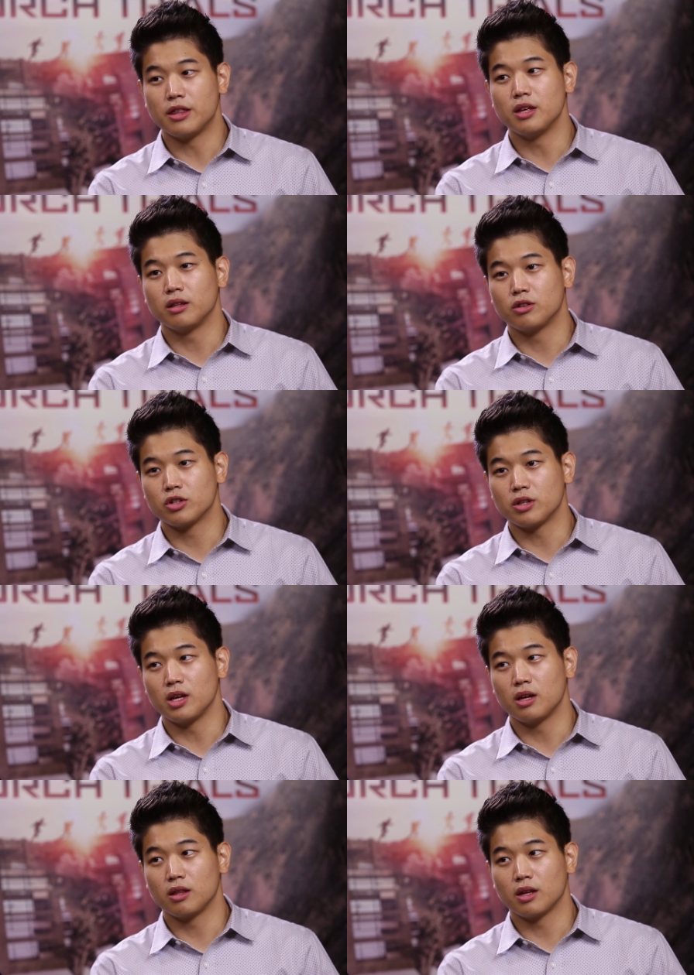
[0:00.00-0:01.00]
I think just
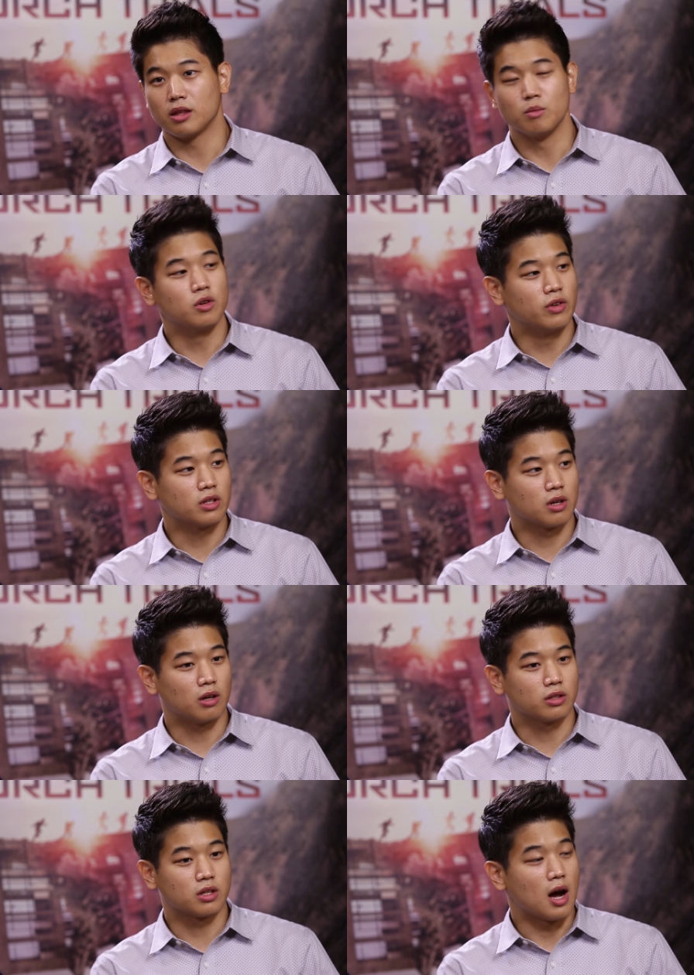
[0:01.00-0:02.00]
thinking that the movie is
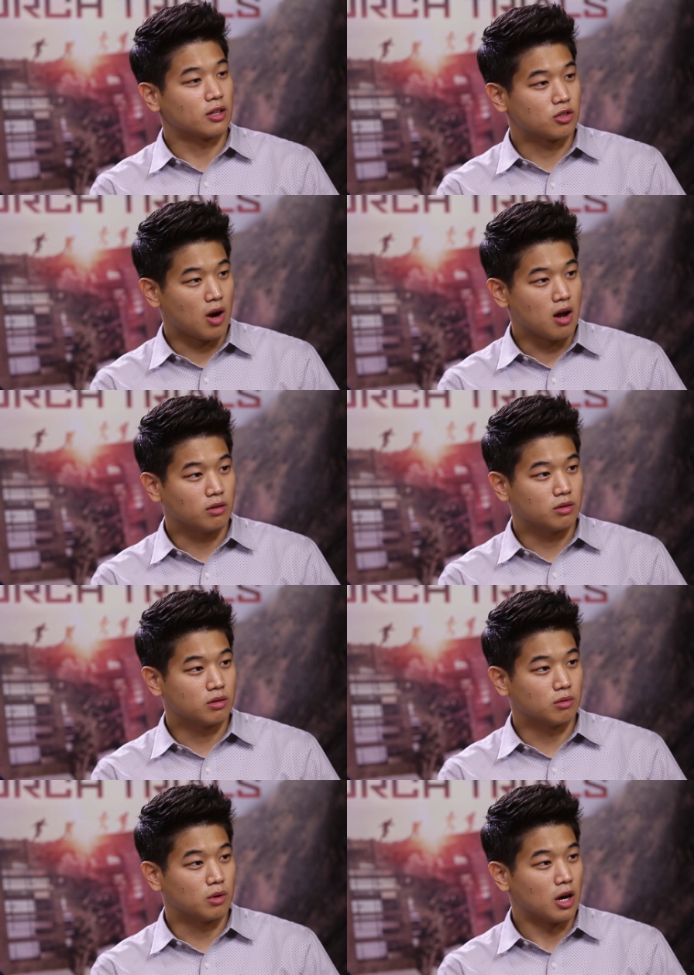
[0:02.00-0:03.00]
called *Scotch Trials
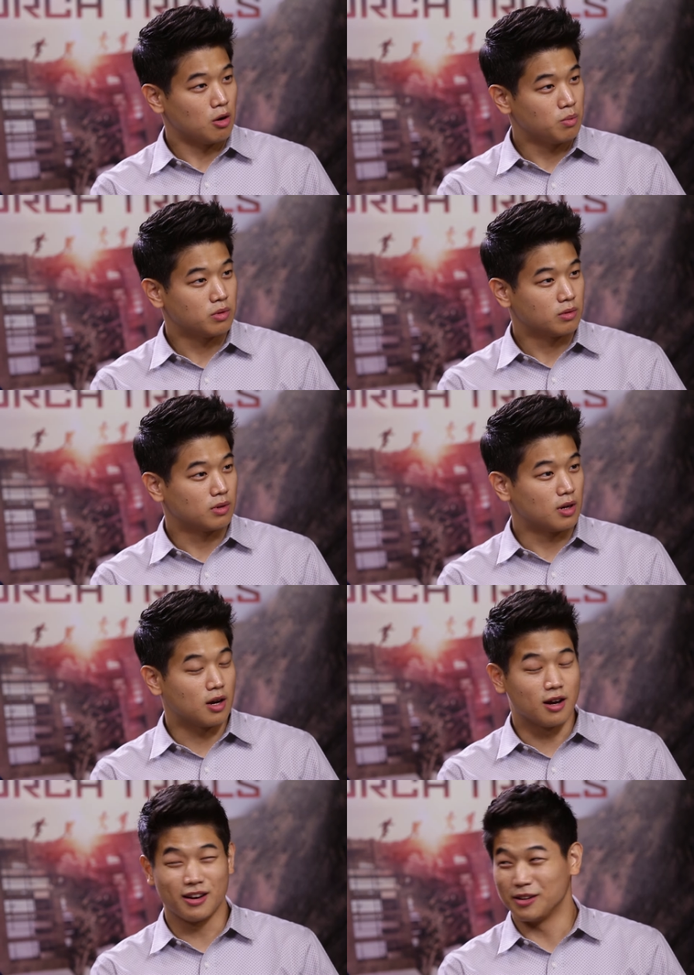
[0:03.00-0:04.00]
will mm-hmm. help. mm -hmm.
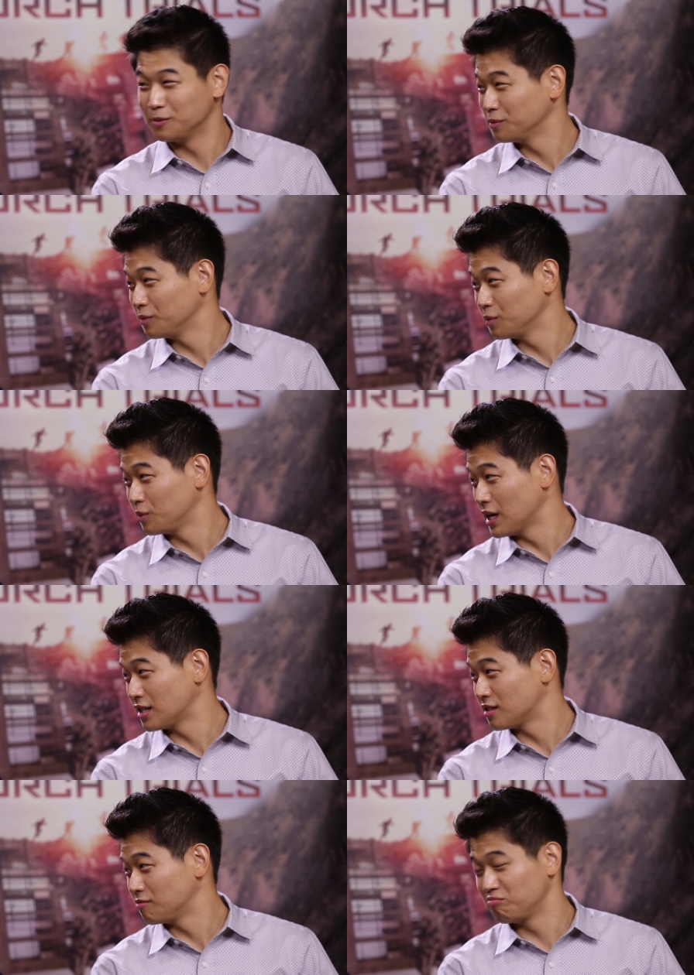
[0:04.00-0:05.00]
Yeah, that's uh, enough. That's enough
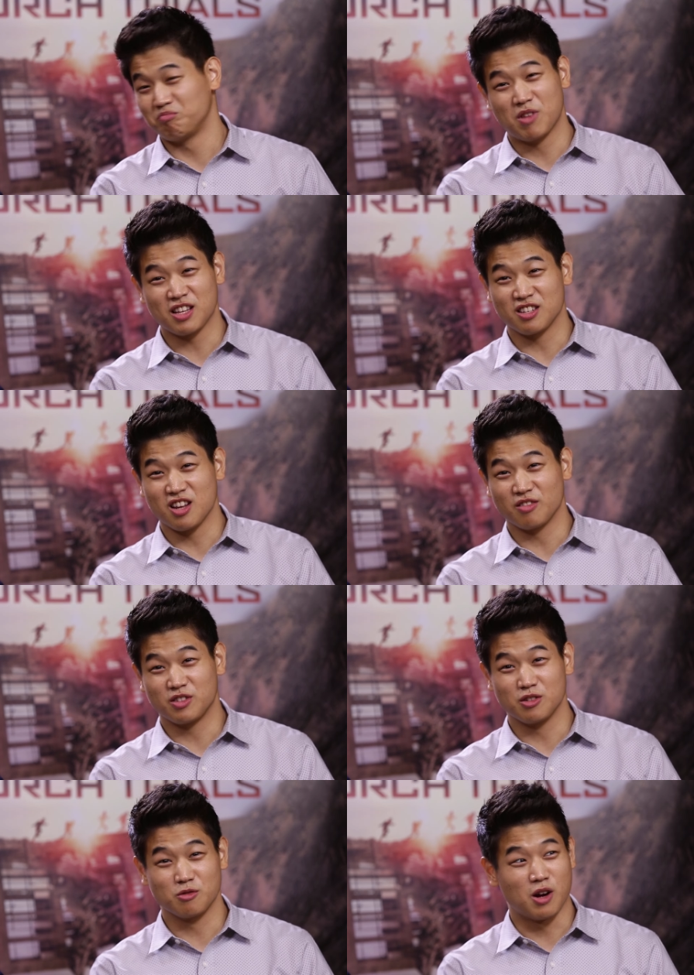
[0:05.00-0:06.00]
that's, reason. That's enough
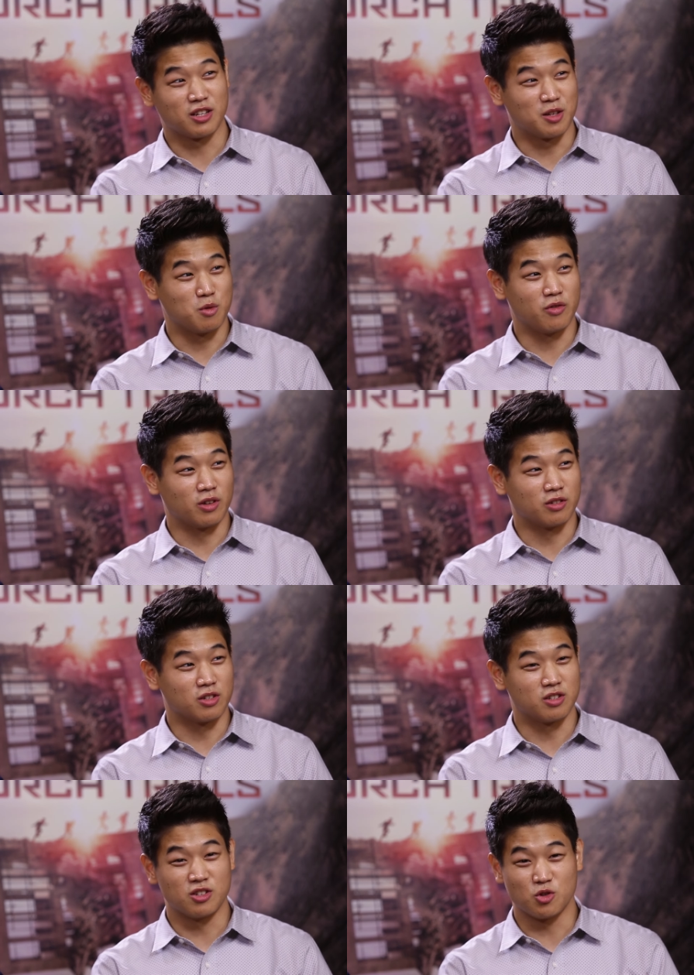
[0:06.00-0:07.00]
to watch the movie.
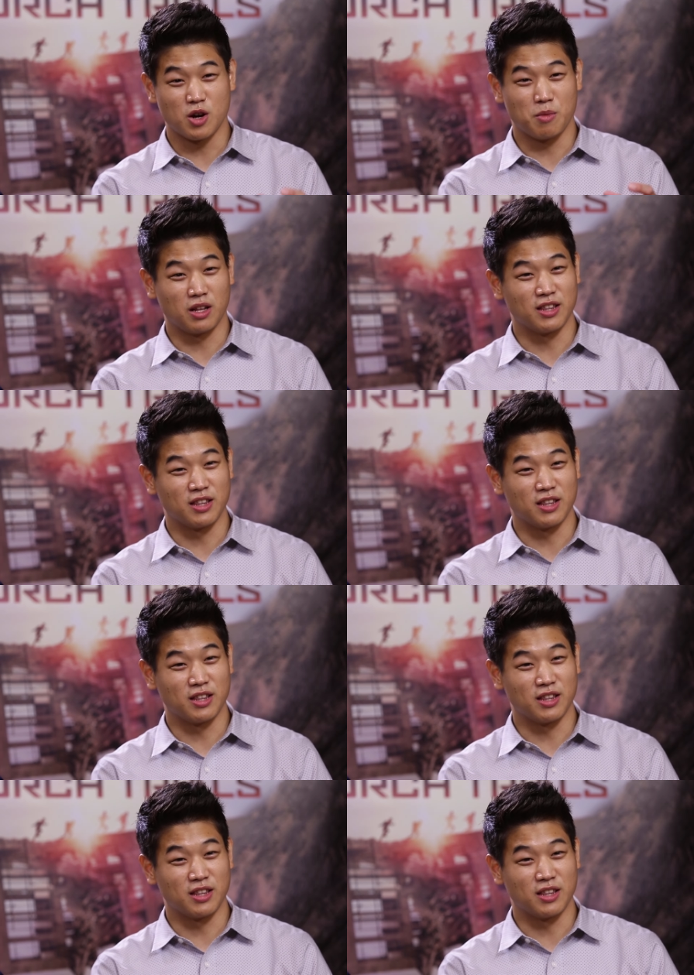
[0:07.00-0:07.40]
Just enjoy a